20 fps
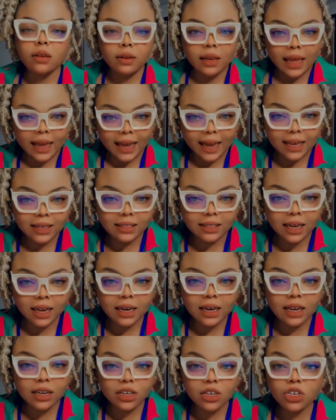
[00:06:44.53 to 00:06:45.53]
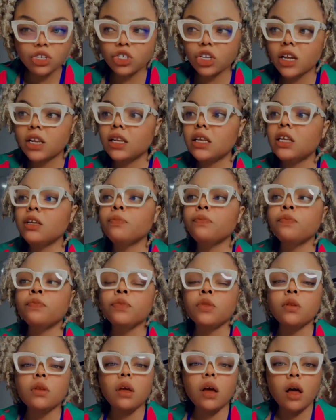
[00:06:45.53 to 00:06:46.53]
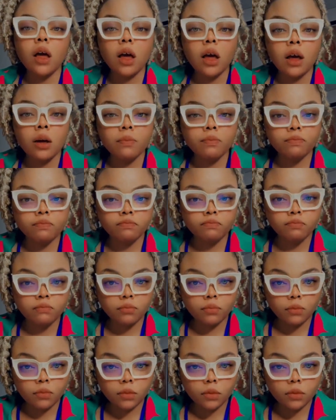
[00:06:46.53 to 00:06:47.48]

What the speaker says: Like I said initially, and